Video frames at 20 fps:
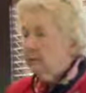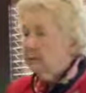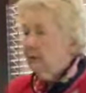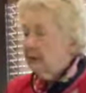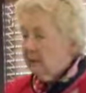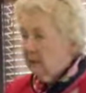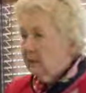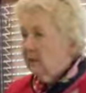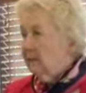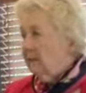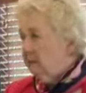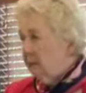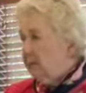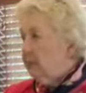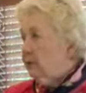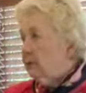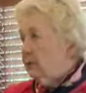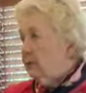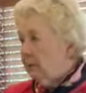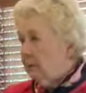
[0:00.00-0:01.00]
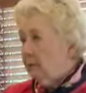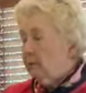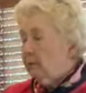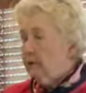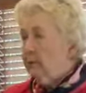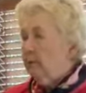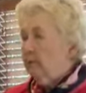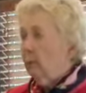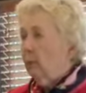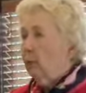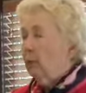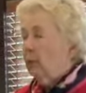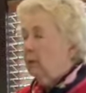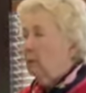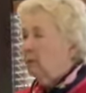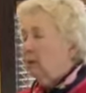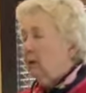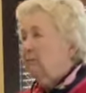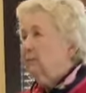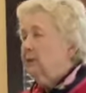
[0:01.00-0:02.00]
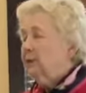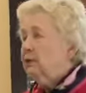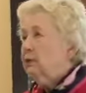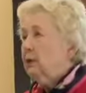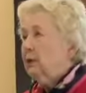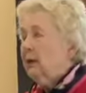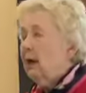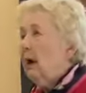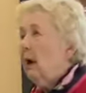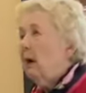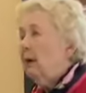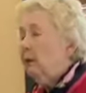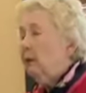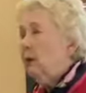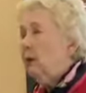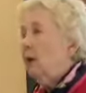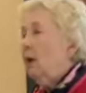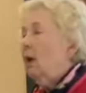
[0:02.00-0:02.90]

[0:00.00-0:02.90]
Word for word: They did eventually, there was some more eventually hired.